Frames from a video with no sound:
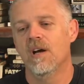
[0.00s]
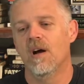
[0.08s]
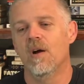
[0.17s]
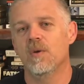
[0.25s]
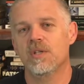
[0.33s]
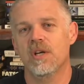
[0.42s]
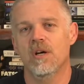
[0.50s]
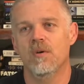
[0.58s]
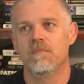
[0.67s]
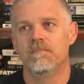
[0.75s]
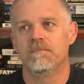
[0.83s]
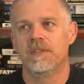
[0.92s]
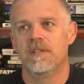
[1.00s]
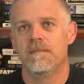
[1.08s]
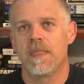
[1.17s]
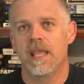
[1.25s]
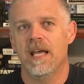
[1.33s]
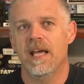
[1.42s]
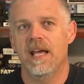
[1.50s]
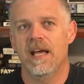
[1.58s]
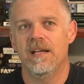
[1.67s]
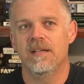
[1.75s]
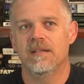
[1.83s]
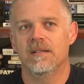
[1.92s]
Also,
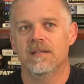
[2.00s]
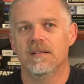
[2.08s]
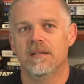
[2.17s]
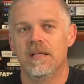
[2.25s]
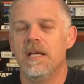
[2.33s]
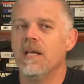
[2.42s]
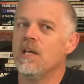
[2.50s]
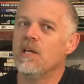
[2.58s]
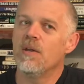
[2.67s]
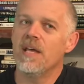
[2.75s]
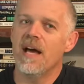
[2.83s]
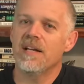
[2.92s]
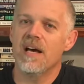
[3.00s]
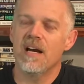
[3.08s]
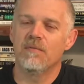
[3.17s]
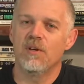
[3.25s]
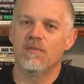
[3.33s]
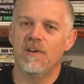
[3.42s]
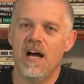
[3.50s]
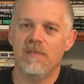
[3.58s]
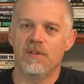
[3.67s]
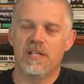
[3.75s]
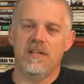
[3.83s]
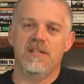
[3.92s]
and you know, they had kind of a
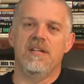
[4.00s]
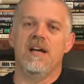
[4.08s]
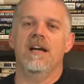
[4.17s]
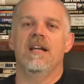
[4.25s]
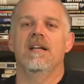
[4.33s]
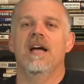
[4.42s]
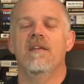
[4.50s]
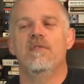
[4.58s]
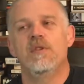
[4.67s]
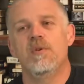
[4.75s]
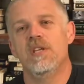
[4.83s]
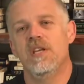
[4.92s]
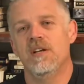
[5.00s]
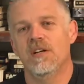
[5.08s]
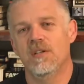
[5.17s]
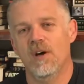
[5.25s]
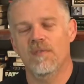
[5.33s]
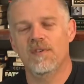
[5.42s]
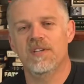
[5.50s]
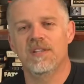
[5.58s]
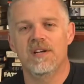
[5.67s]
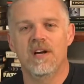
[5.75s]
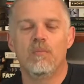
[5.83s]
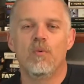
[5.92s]
revival 1990. Halfway through the year, the Dolphins had
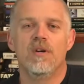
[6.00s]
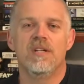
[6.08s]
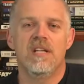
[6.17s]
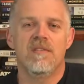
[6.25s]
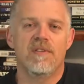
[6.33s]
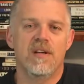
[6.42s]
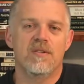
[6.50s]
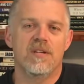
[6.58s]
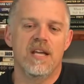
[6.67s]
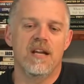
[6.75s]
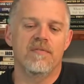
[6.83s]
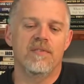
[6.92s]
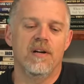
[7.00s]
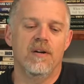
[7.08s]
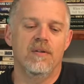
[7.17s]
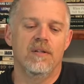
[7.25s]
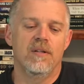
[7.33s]
the number one defense in the NFL.